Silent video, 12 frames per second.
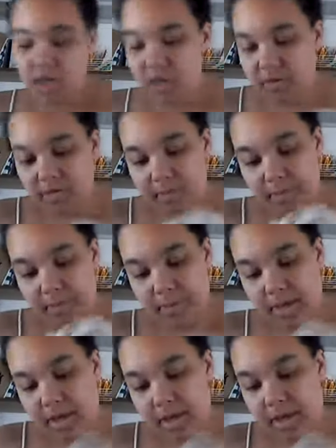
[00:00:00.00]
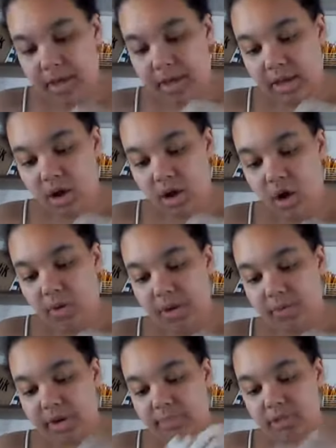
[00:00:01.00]
I have the pen.
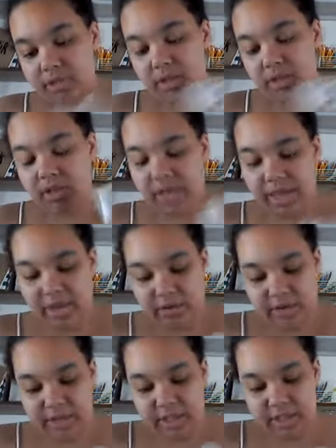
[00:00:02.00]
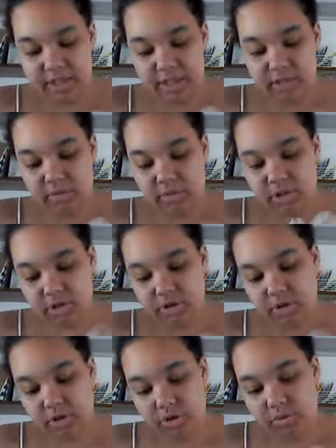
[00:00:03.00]
Oh, and when I'm doing the leg creases, which
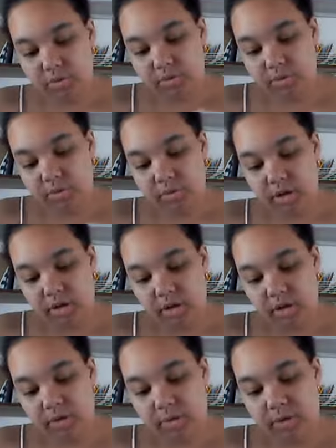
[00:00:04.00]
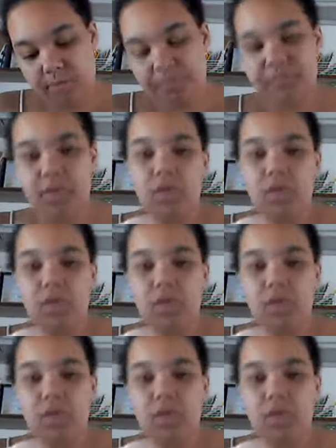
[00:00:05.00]
I'll show you what I'm talking about.